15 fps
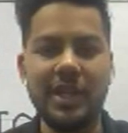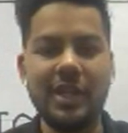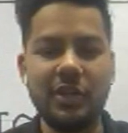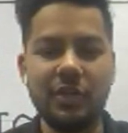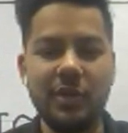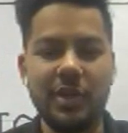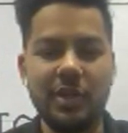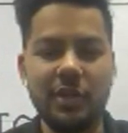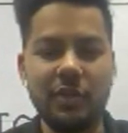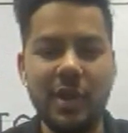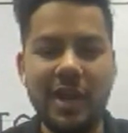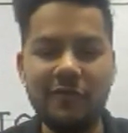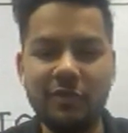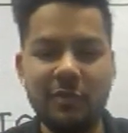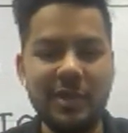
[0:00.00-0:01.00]
get to it. You
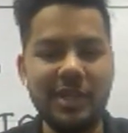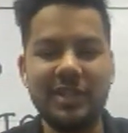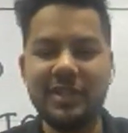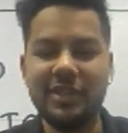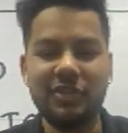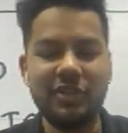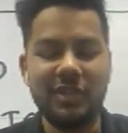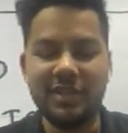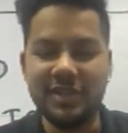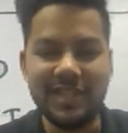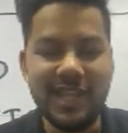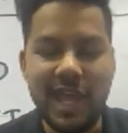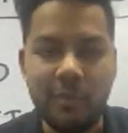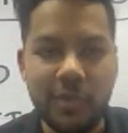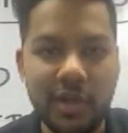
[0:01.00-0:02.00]
have to make decisions and
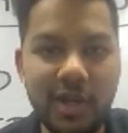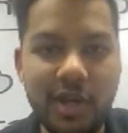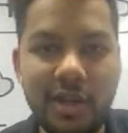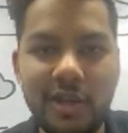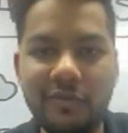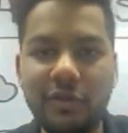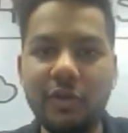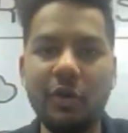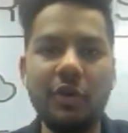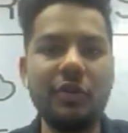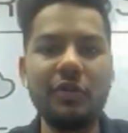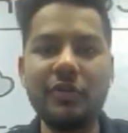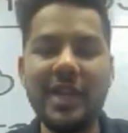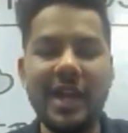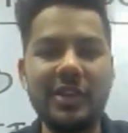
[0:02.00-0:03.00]
snap. If you don't
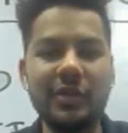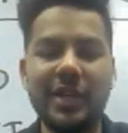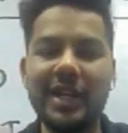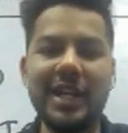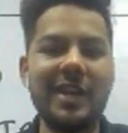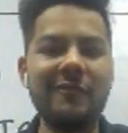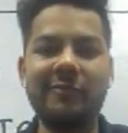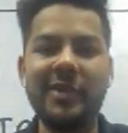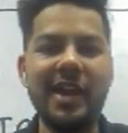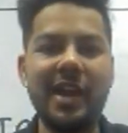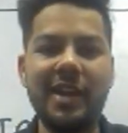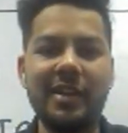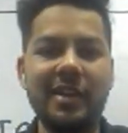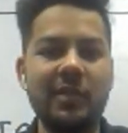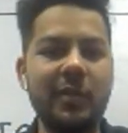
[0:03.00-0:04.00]
do that, you get left
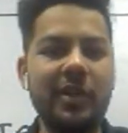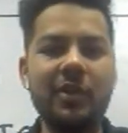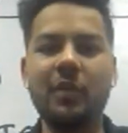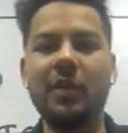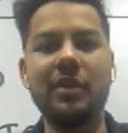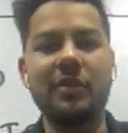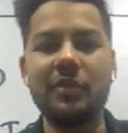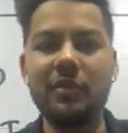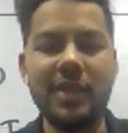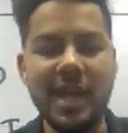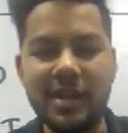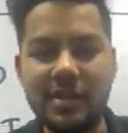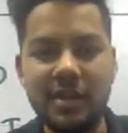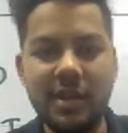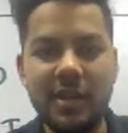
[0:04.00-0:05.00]
behind, and we don't want to do
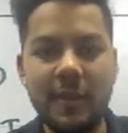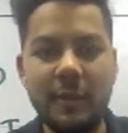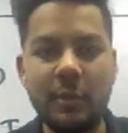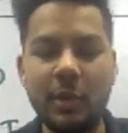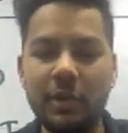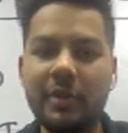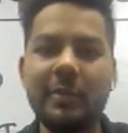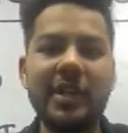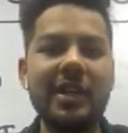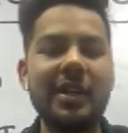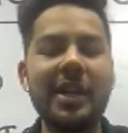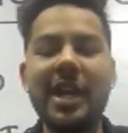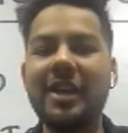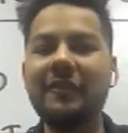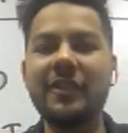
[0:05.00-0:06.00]
that. We want to be
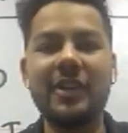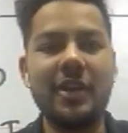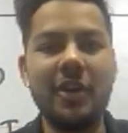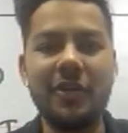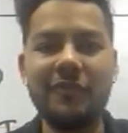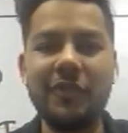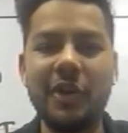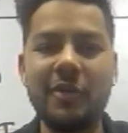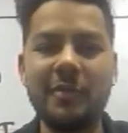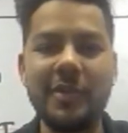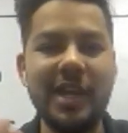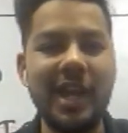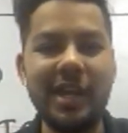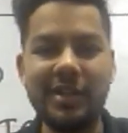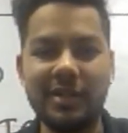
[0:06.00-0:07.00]
ahead of the curve, not
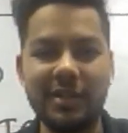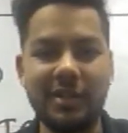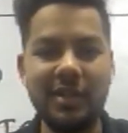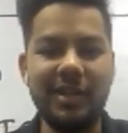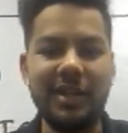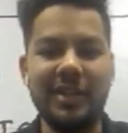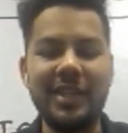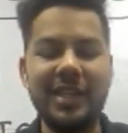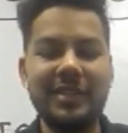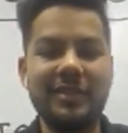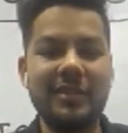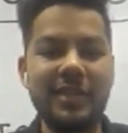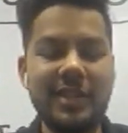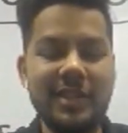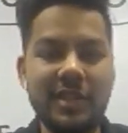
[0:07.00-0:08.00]
behind it. And that's the
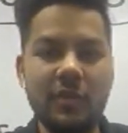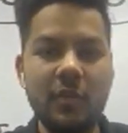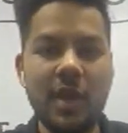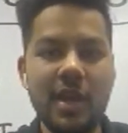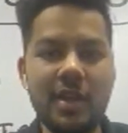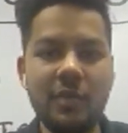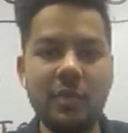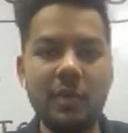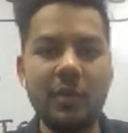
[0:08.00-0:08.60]
reason why